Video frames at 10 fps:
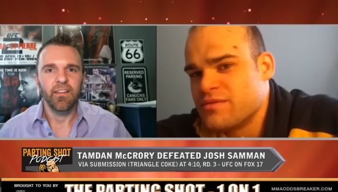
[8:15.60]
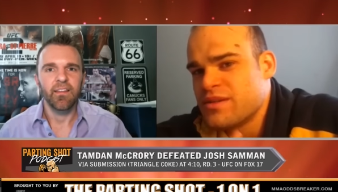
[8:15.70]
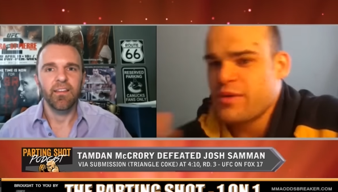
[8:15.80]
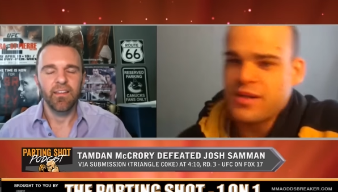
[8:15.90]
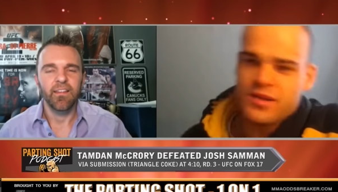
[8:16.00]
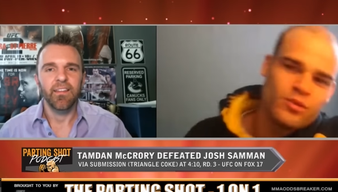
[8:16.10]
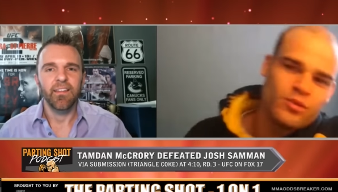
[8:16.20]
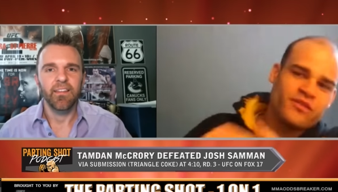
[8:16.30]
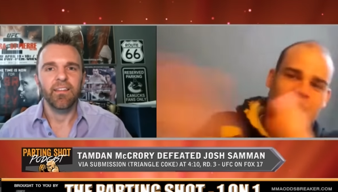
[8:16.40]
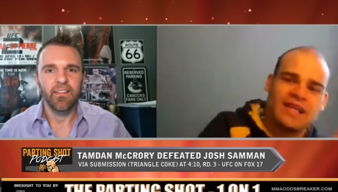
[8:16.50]
Speaker 1: you put a little more
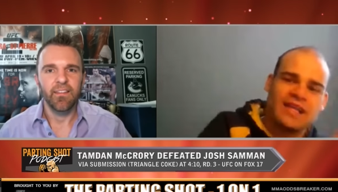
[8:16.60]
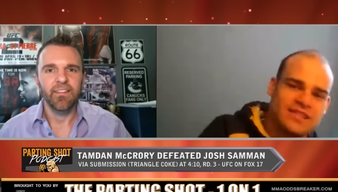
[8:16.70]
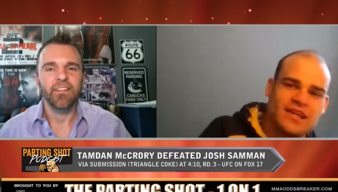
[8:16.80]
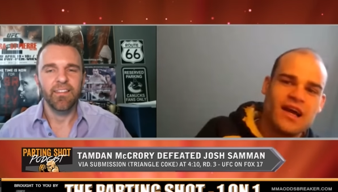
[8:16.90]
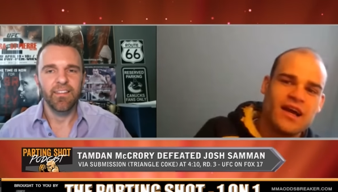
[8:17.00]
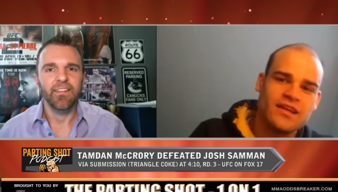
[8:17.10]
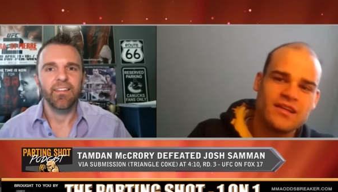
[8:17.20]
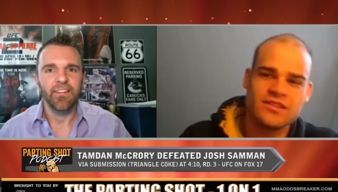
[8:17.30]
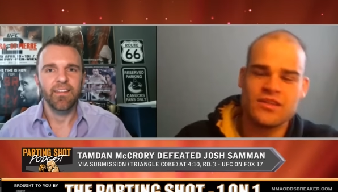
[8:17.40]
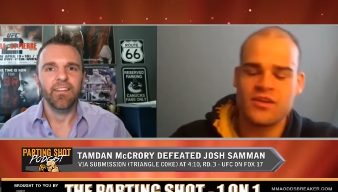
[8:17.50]
velocity on it.
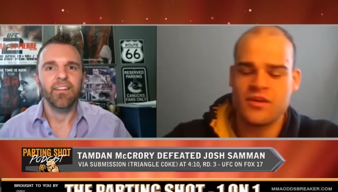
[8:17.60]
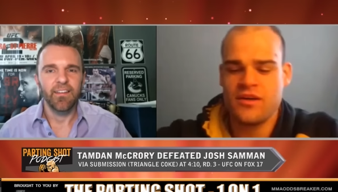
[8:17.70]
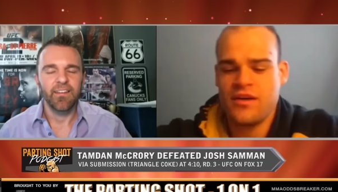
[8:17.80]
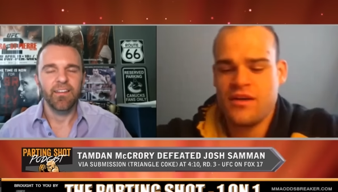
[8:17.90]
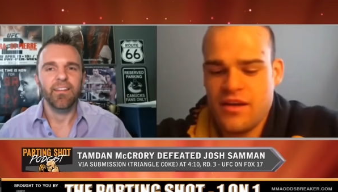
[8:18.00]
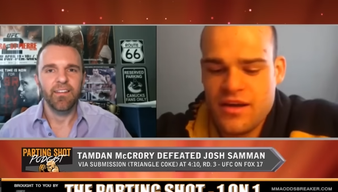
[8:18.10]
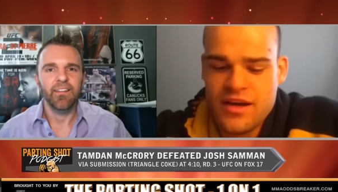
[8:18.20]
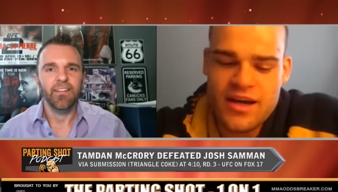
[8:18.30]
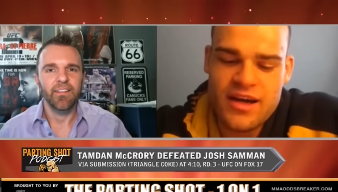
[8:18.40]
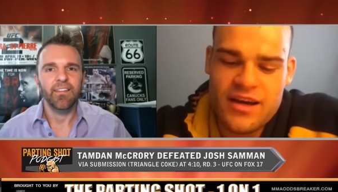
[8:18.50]
So
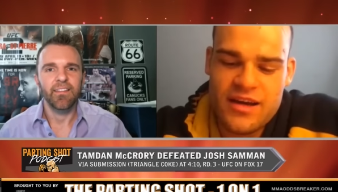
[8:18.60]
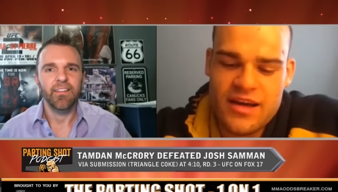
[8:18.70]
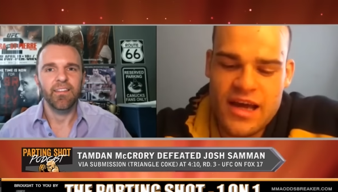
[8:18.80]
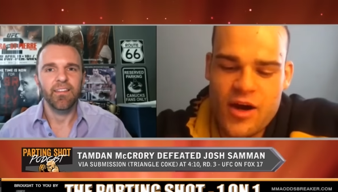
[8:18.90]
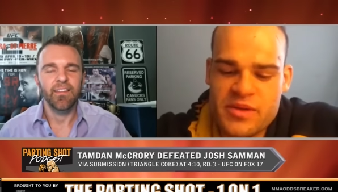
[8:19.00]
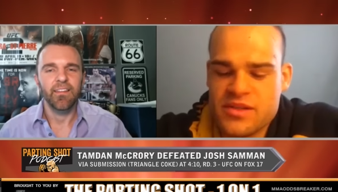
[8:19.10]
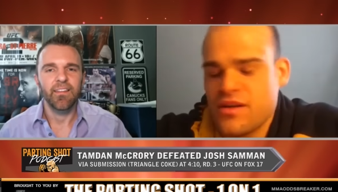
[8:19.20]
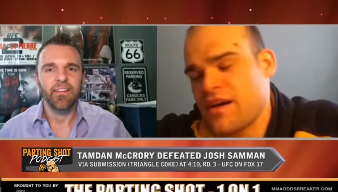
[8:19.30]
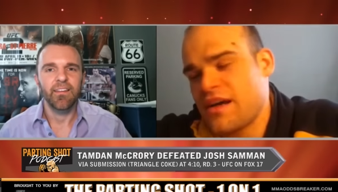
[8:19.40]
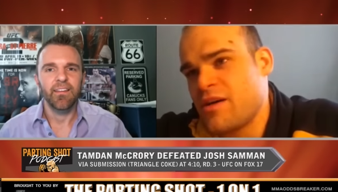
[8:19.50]
I hope he's all
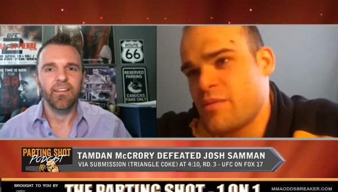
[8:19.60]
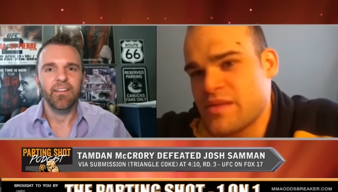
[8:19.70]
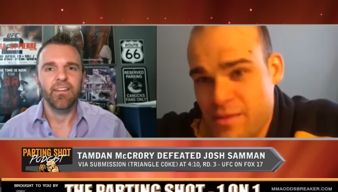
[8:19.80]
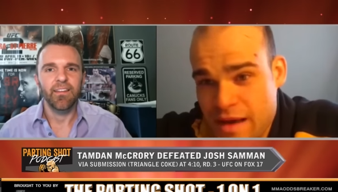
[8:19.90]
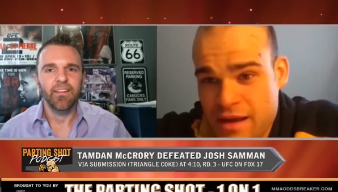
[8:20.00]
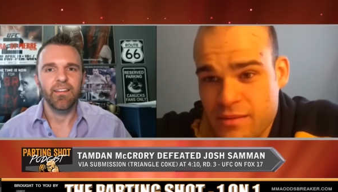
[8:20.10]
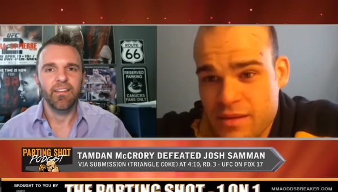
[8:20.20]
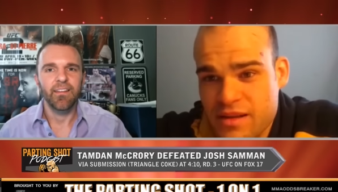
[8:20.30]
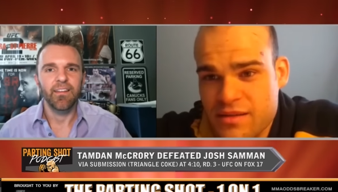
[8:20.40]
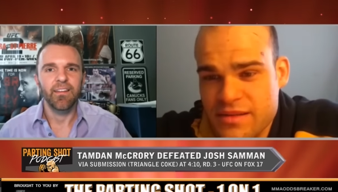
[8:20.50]
right. I hope he's not mad at me. I
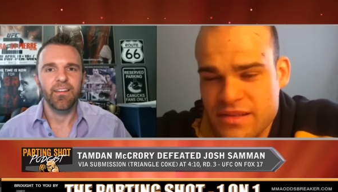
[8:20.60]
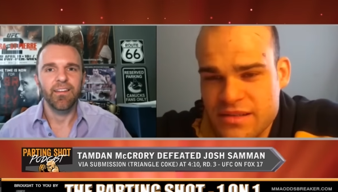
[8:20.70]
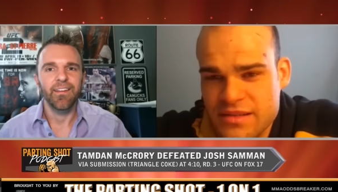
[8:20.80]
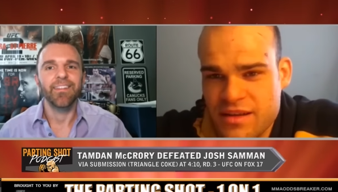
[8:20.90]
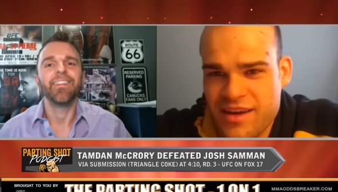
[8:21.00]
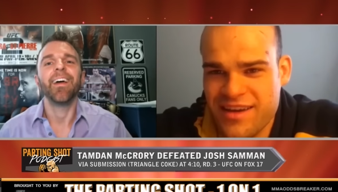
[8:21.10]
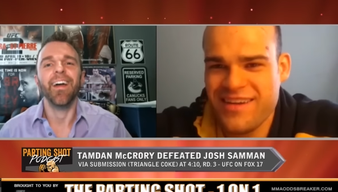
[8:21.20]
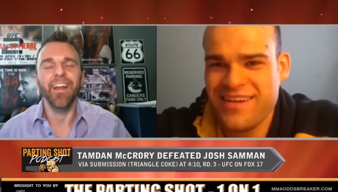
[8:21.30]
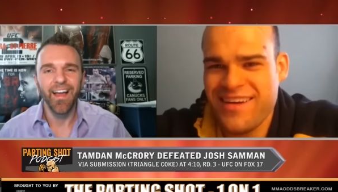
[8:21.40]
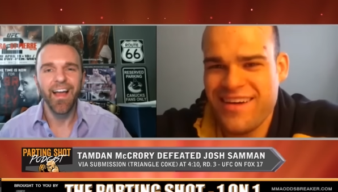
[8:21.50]
mean,
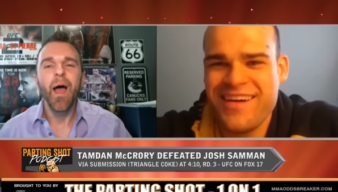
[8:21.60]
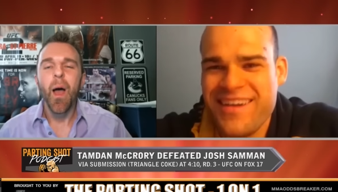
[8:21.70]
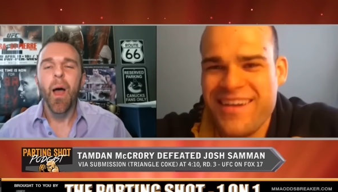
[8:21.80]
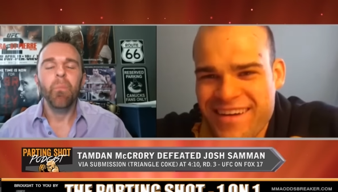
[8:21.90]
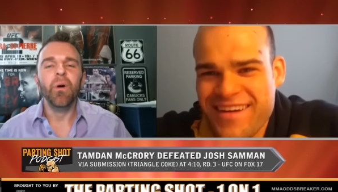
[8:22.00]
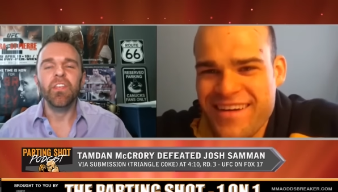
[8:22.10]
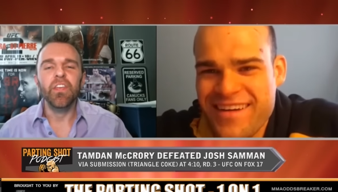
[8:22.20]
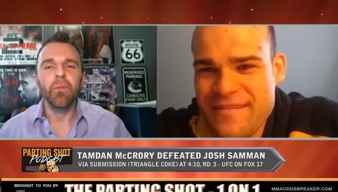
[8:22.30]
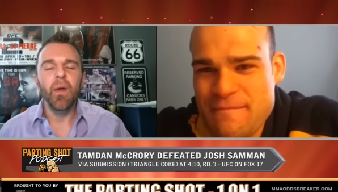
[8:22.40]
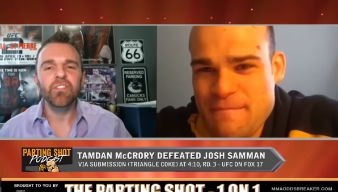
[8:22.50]
Speaker 2: yeah. But
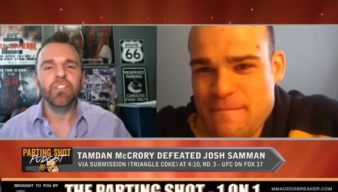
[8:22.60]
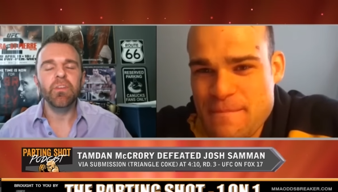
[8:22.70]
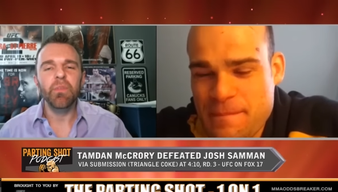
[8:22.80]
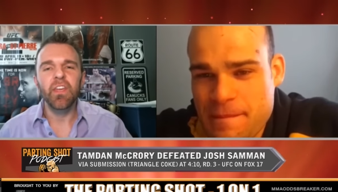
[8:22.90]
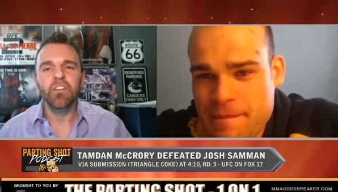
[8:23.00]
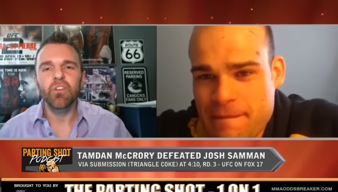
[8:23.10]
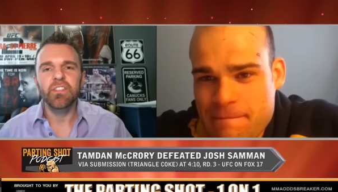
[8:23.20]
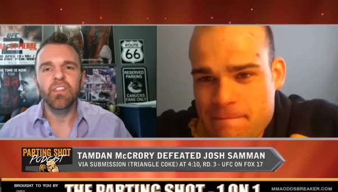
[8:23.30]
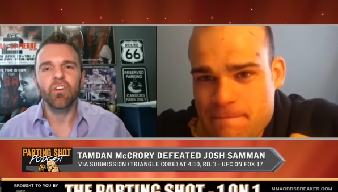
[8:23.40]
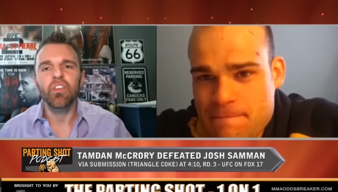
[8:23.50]
you mentioned something
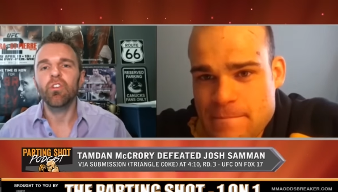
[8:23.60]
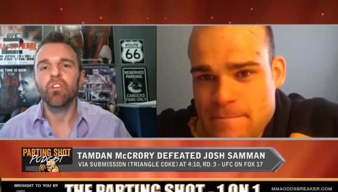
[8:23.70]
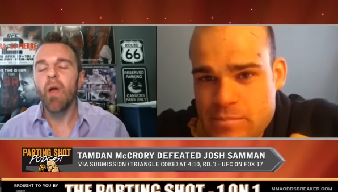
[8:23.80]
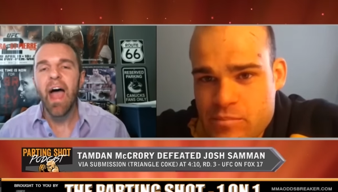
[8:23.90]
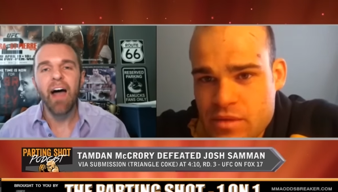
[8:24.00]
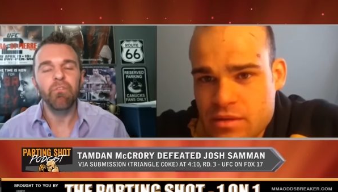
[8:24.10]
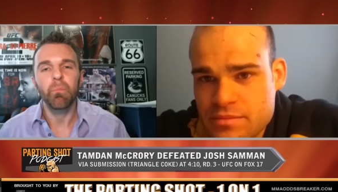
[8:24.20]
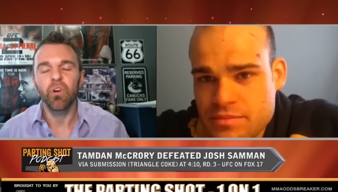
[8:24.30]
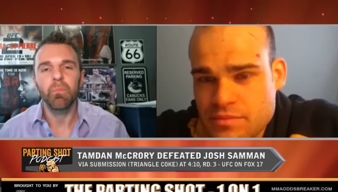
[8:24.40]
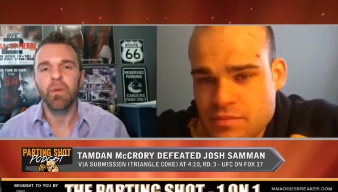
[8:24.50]
interesting there. You know, you have a
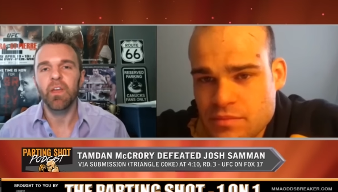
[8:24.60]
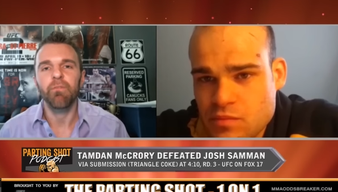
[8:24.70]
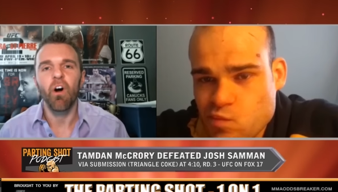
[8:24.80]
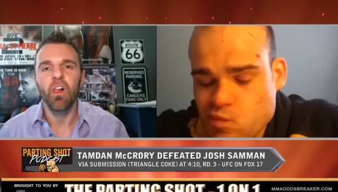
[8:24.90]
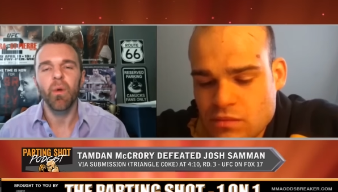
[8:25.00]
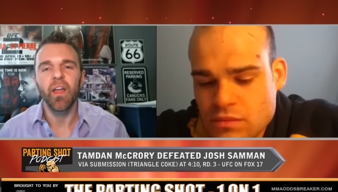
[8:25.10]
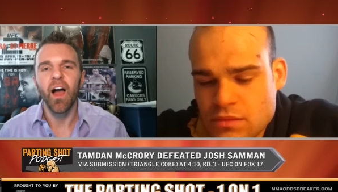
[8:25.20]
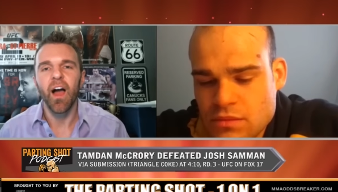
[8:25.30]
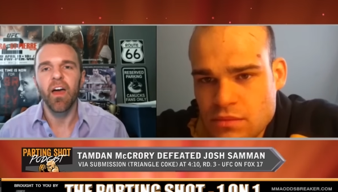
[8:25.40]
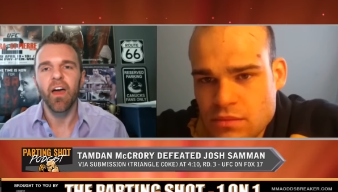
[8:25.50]
pretty big following.
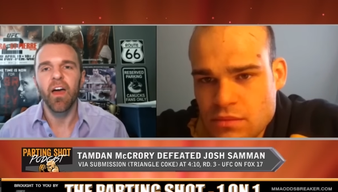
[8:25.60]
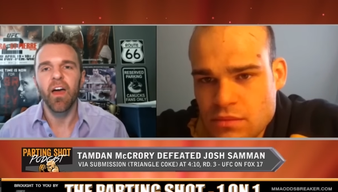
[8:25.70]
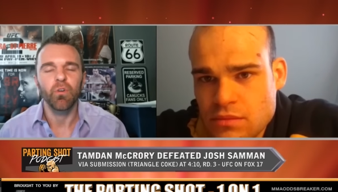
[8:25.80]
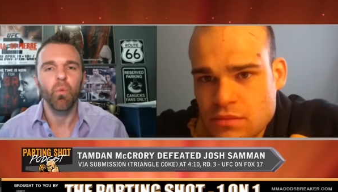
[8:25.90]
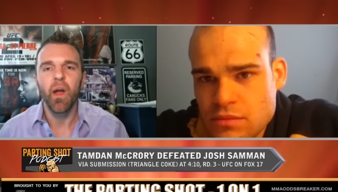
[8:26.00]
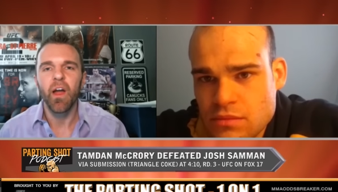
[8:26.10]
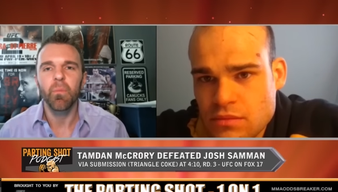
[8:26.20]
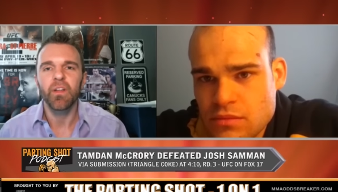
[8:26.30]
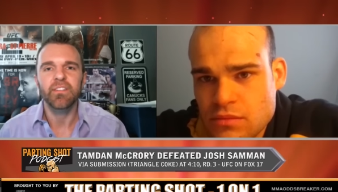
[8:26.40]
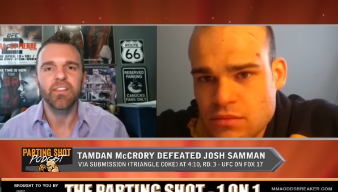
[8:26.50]
I don't know if you're aware,
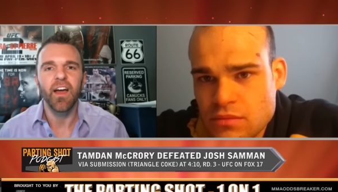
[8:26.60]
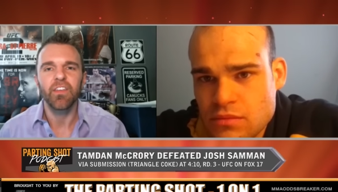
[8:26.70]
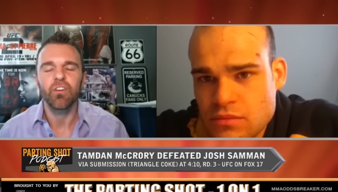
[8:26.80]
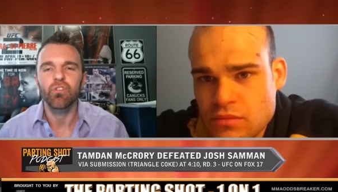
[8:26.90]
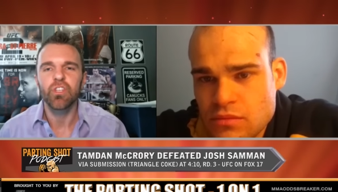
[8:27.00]
but, you know,